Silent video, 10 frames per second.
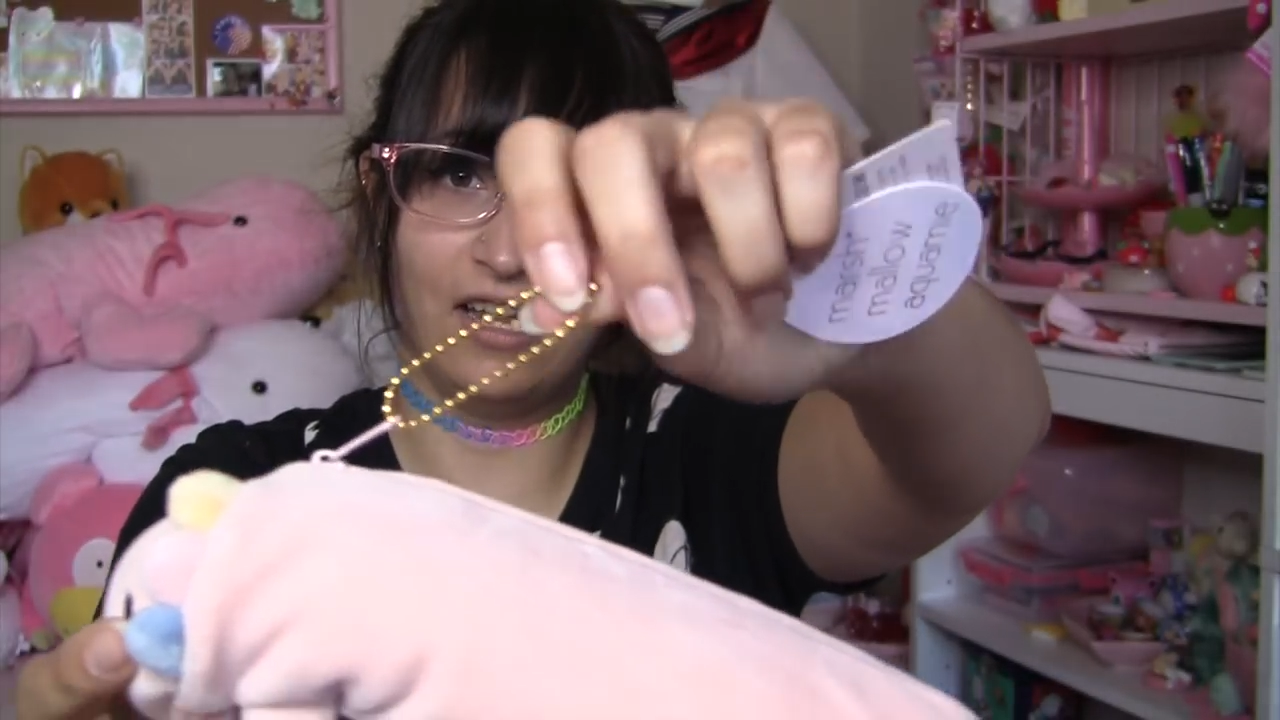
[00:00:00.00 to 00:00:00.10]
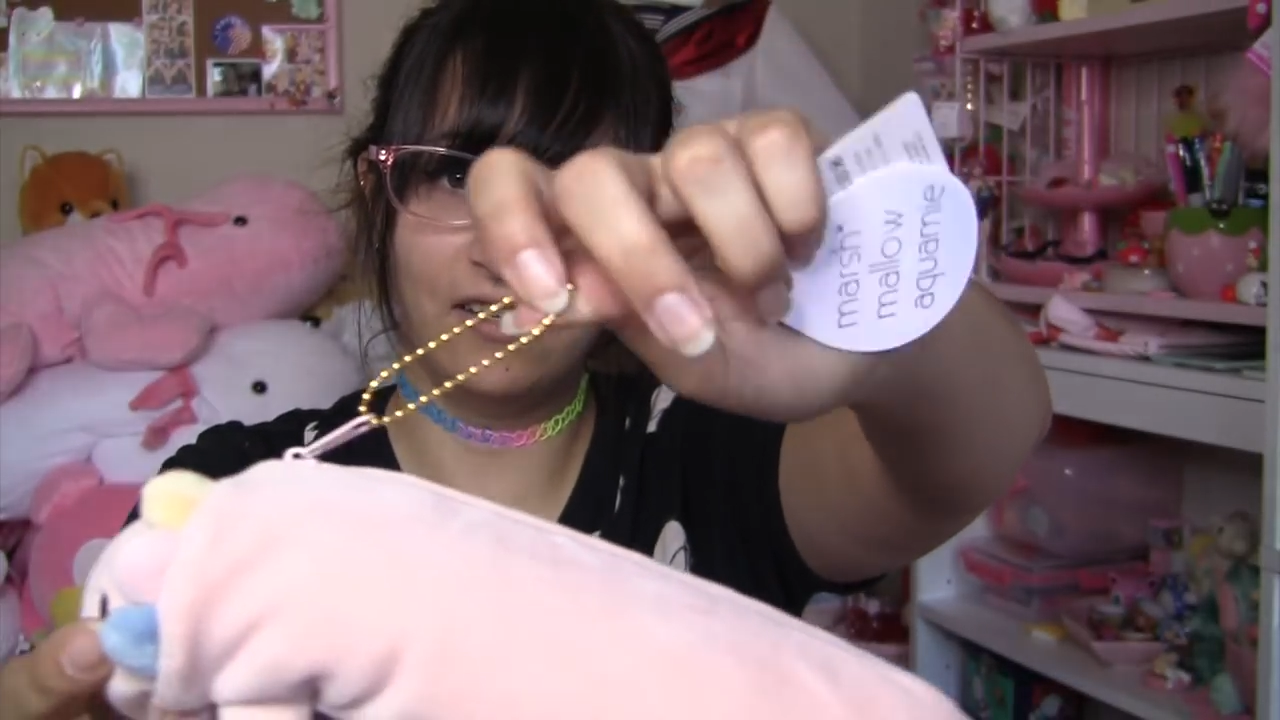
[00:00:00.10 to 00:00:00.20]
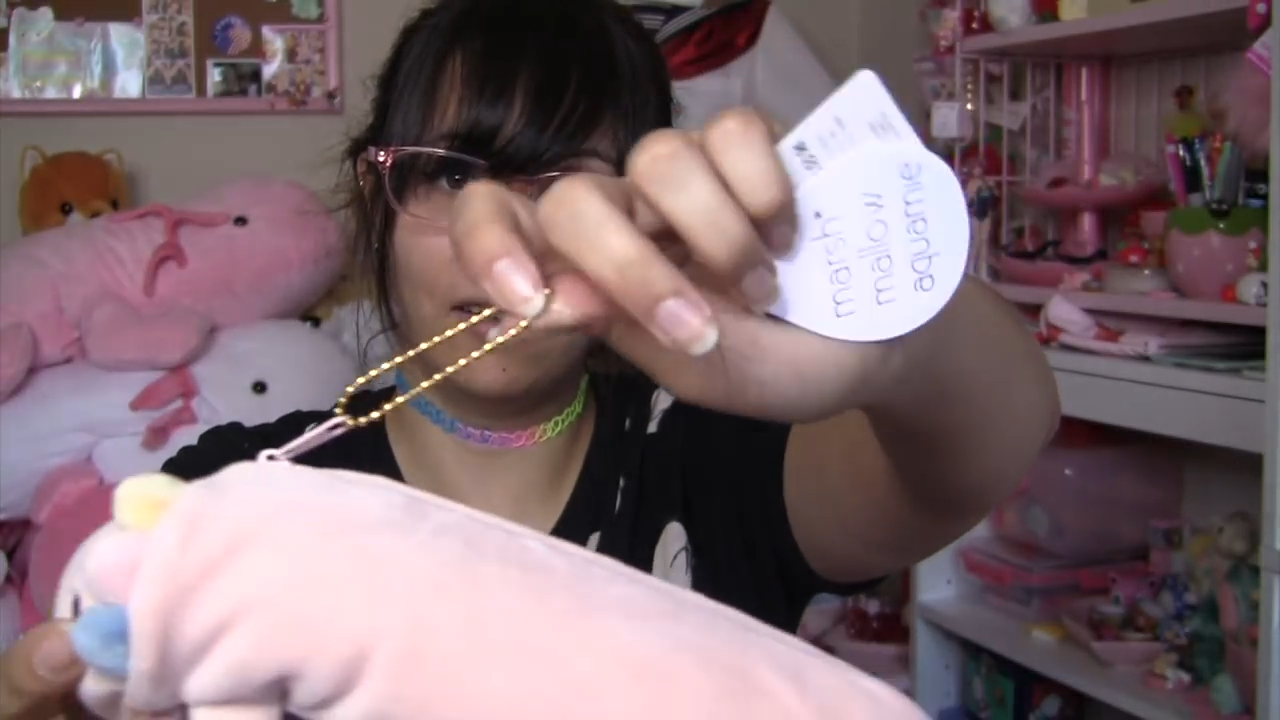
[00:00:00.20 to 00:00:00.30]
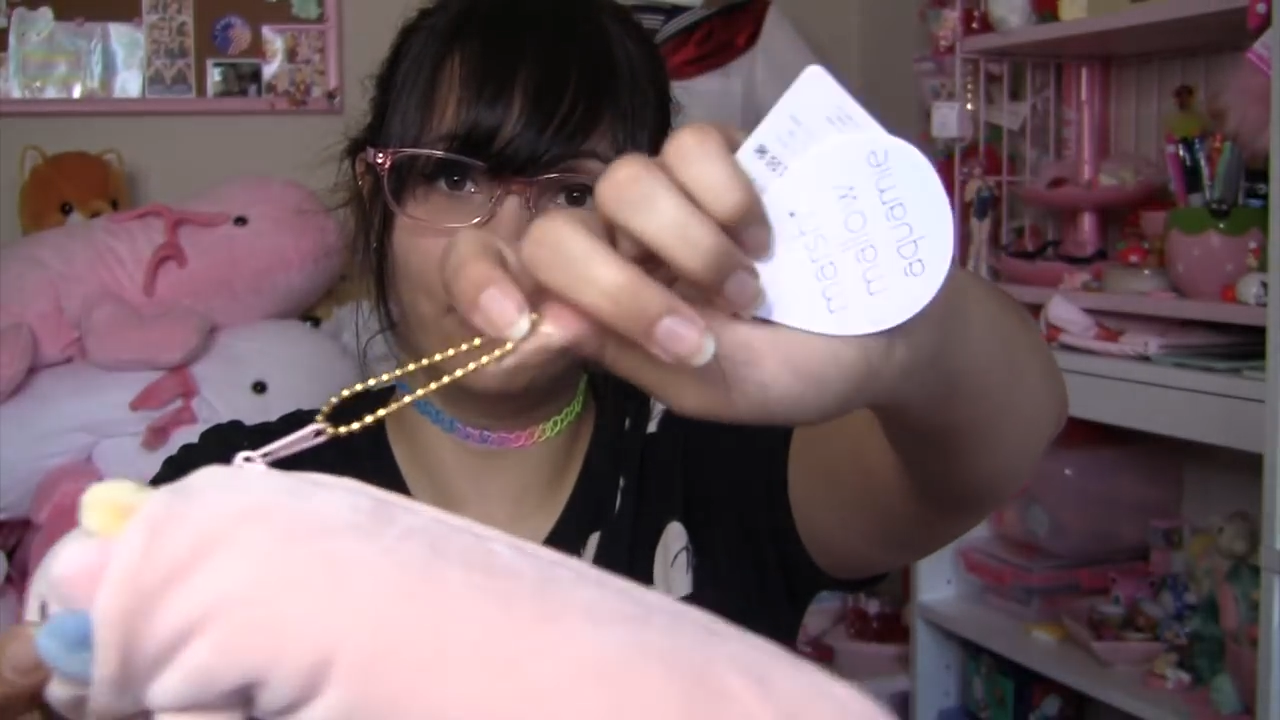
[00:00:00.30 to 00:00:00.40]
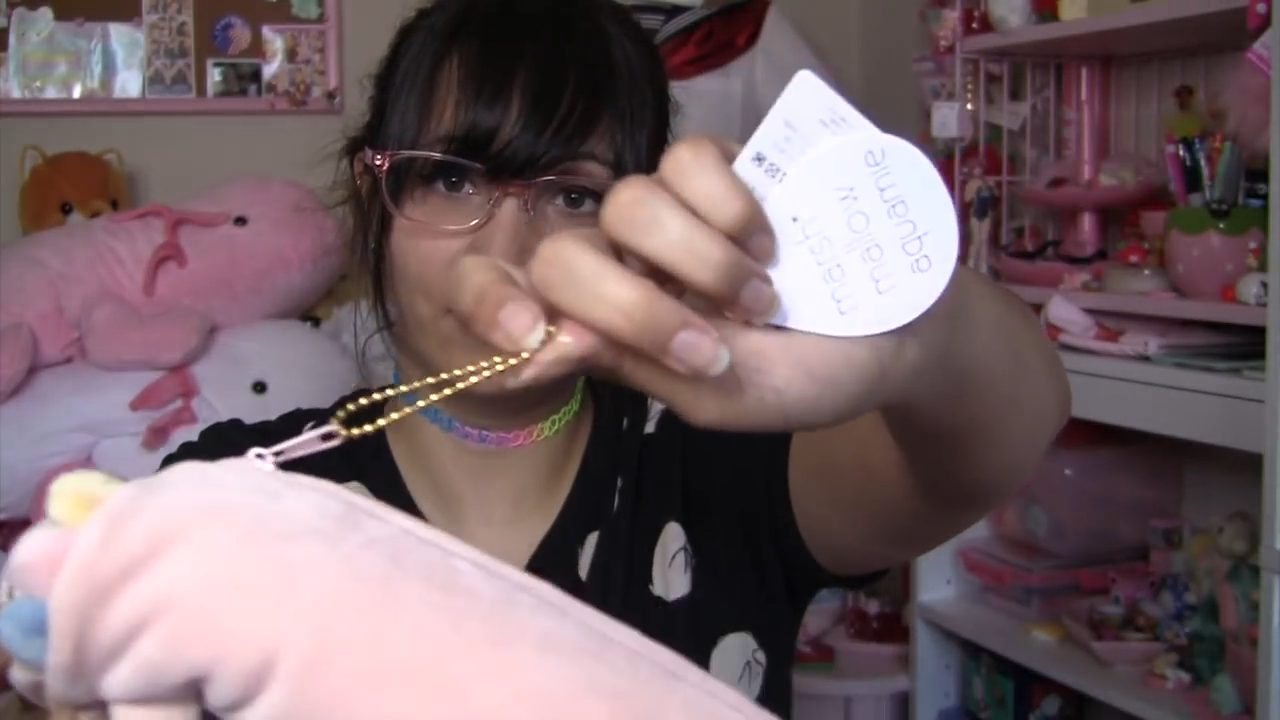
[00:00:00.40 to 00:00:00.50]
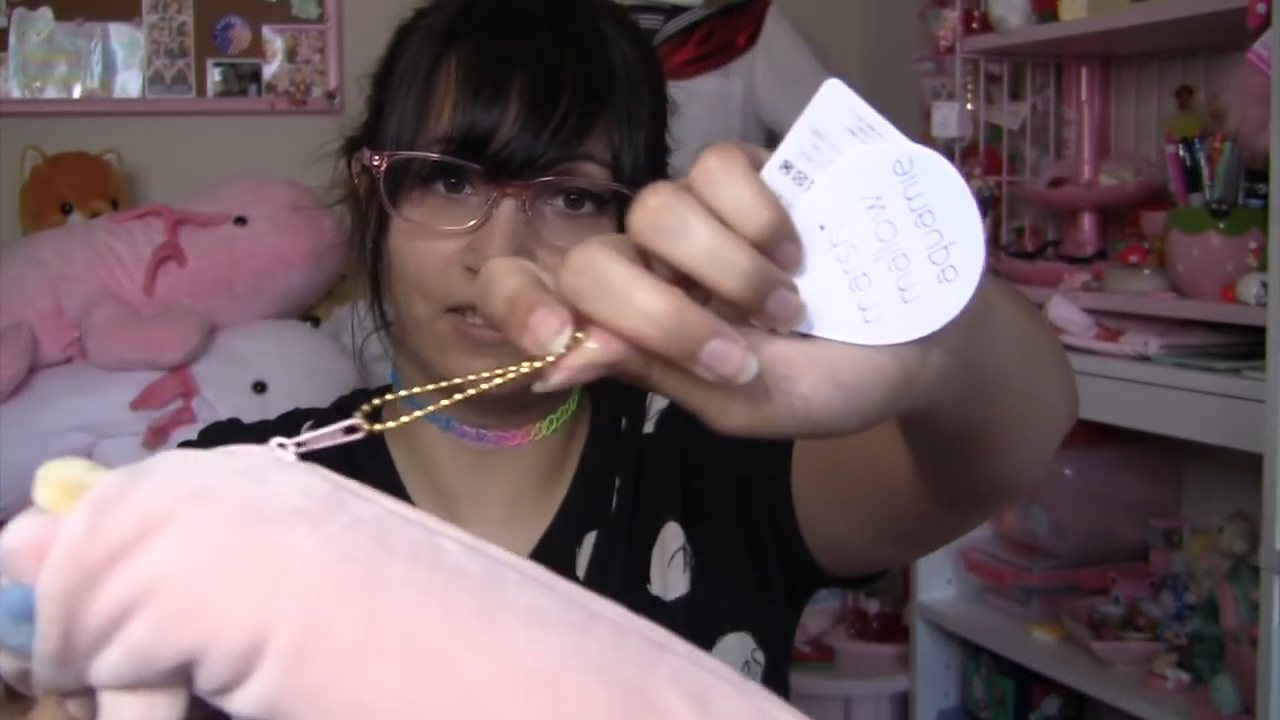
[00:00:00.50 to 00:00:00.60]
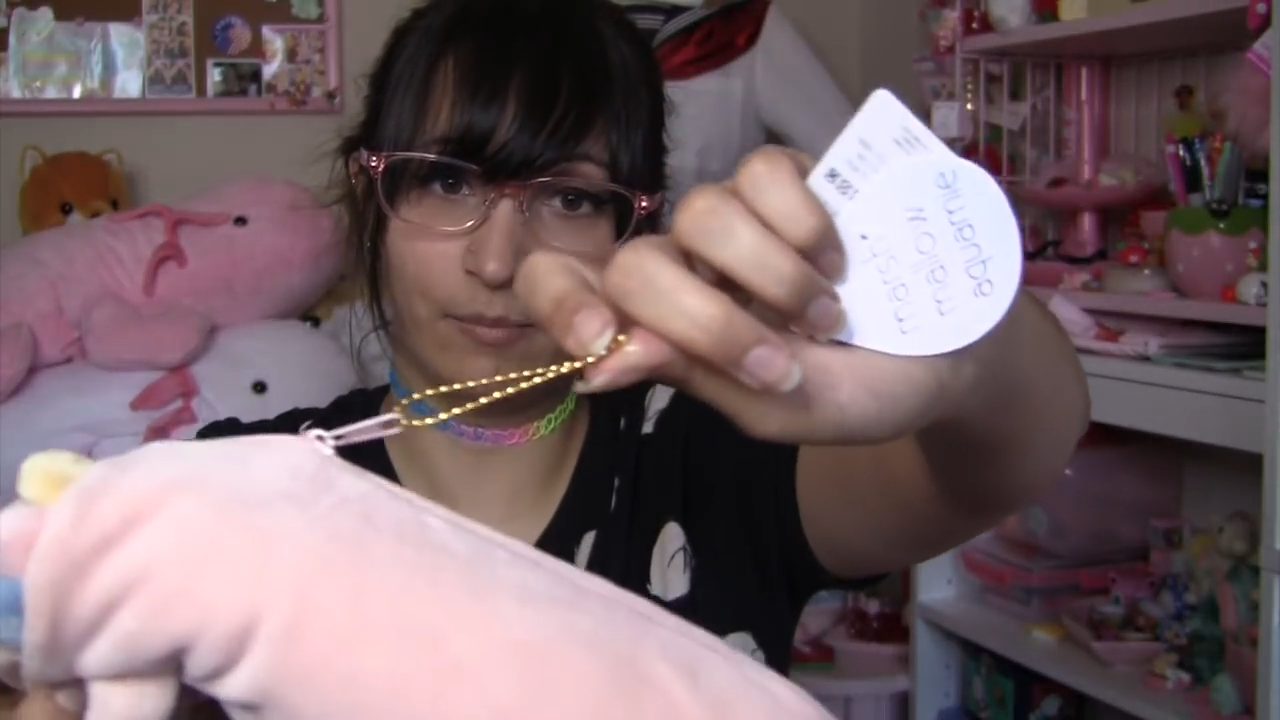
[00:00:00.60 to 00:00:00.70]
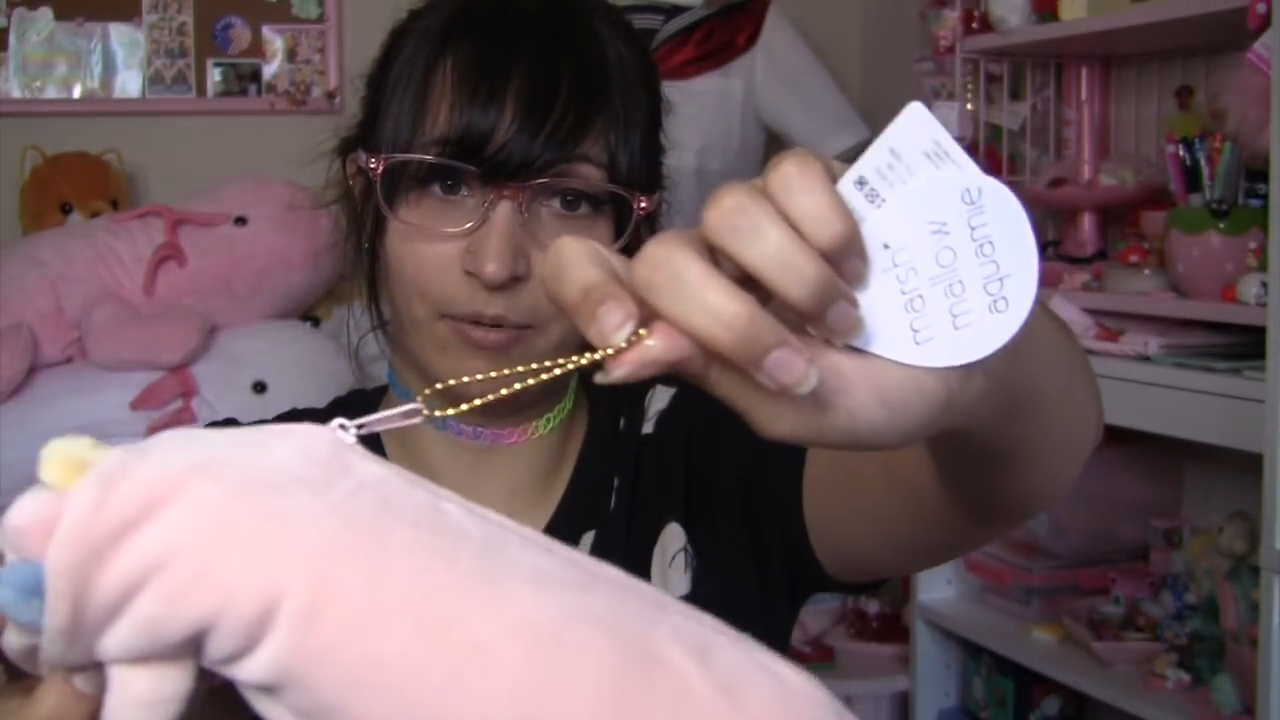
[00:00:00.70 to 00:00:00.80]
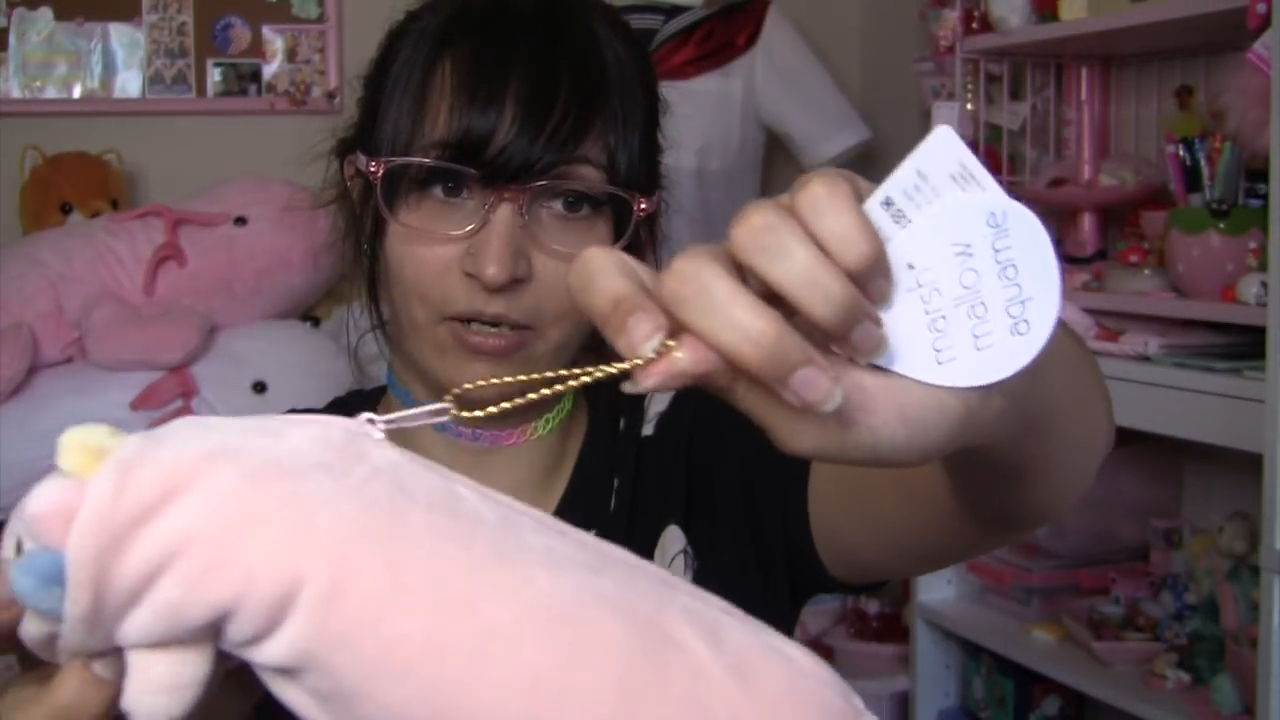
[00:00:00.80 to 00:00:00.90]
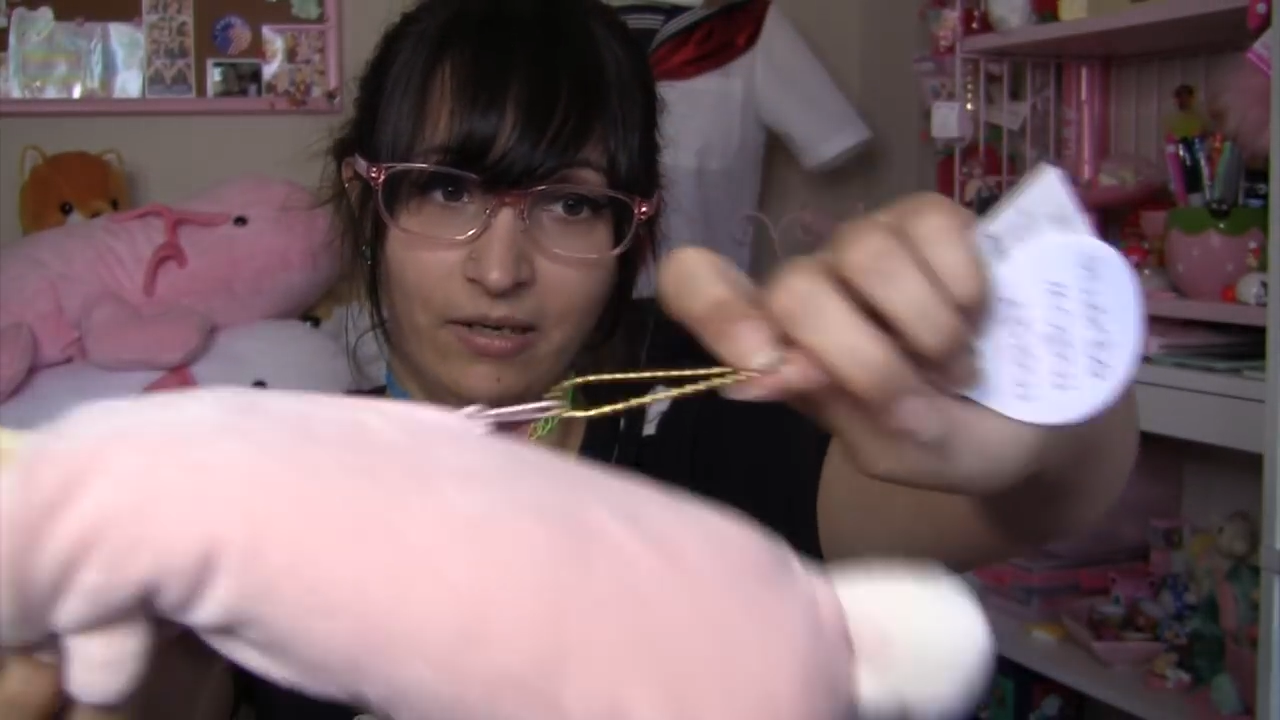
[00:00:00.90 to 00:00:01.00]
end of the
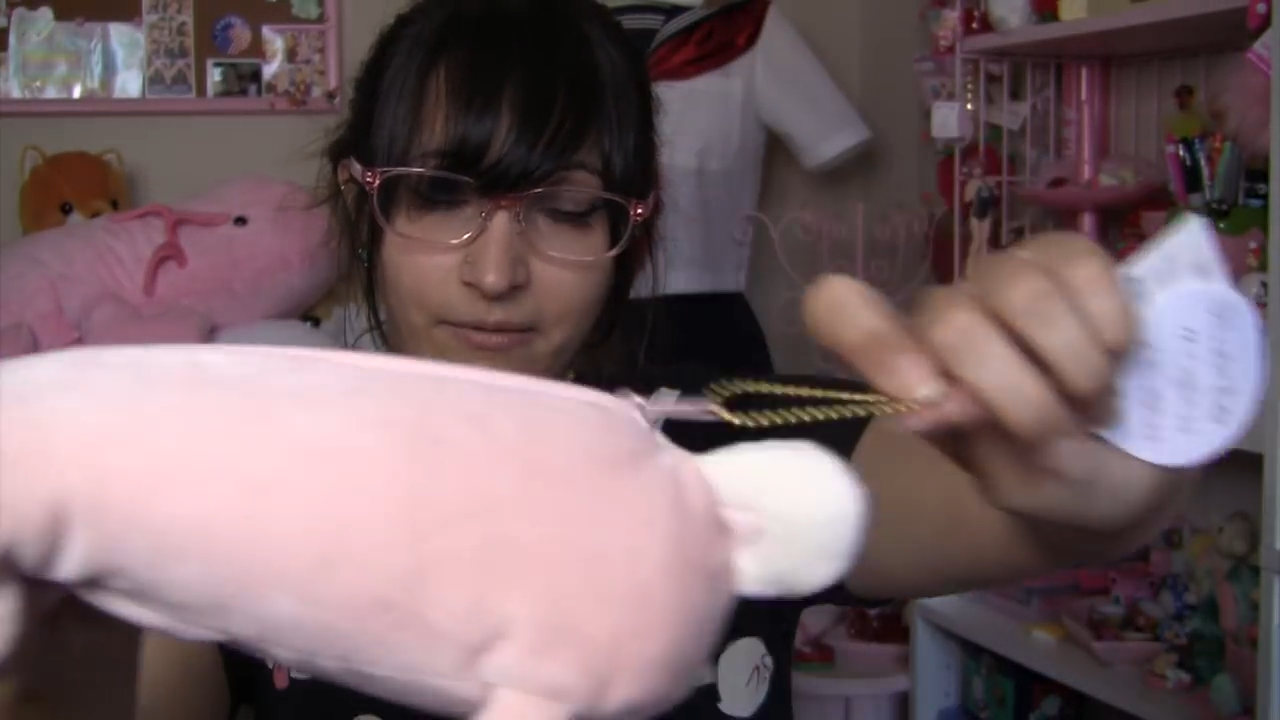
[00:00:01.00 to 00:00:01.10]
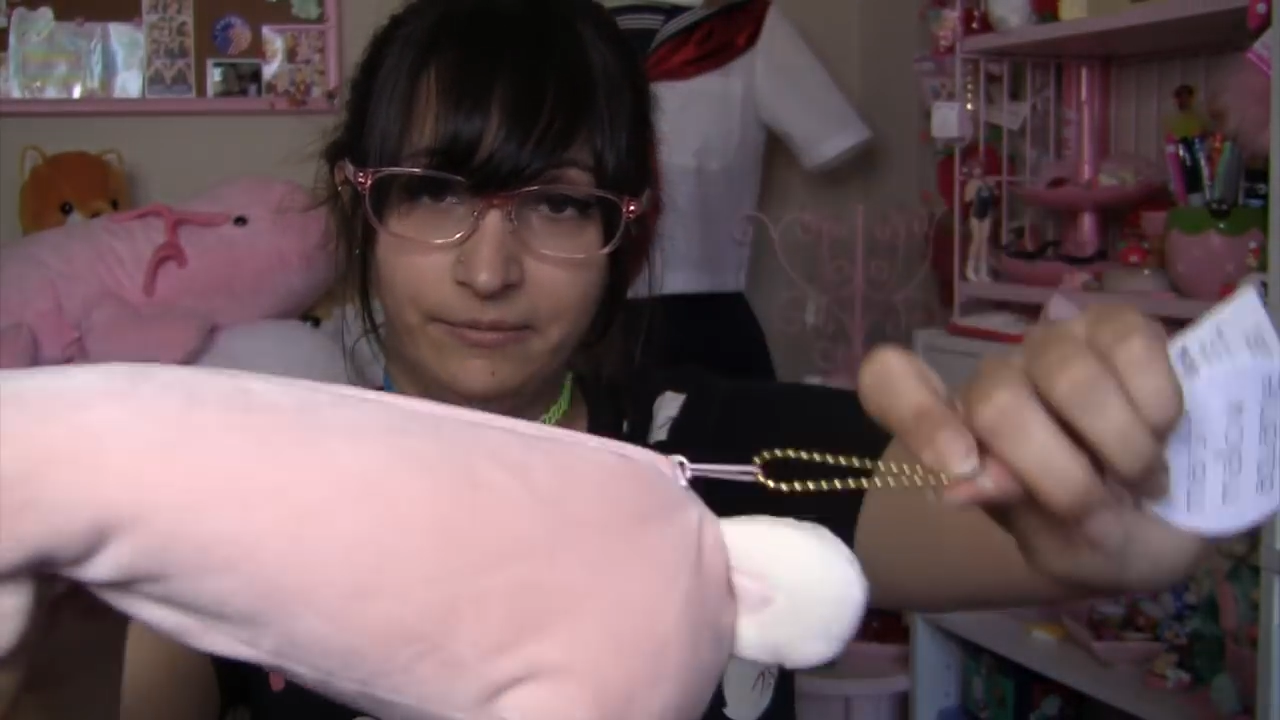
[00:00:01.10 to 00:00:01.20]
zipper